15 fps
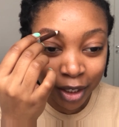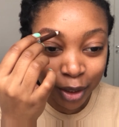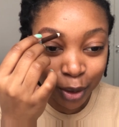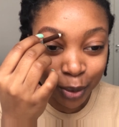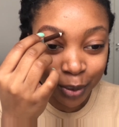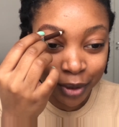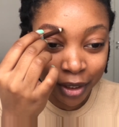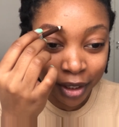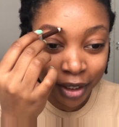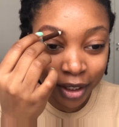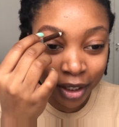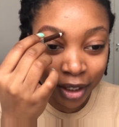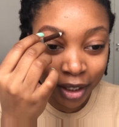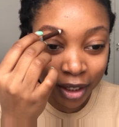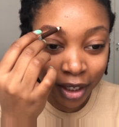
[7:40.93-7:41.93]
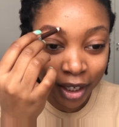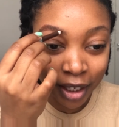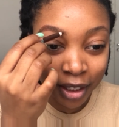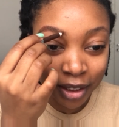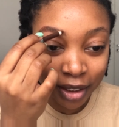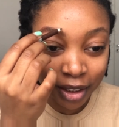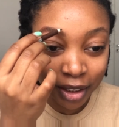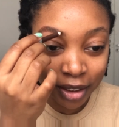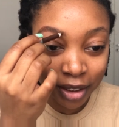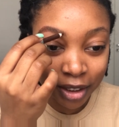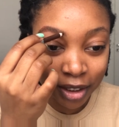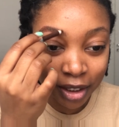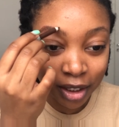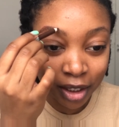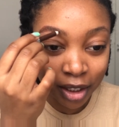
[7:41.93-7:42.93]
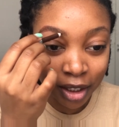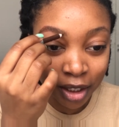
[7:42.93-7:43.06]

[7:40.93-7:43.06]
doing the lightest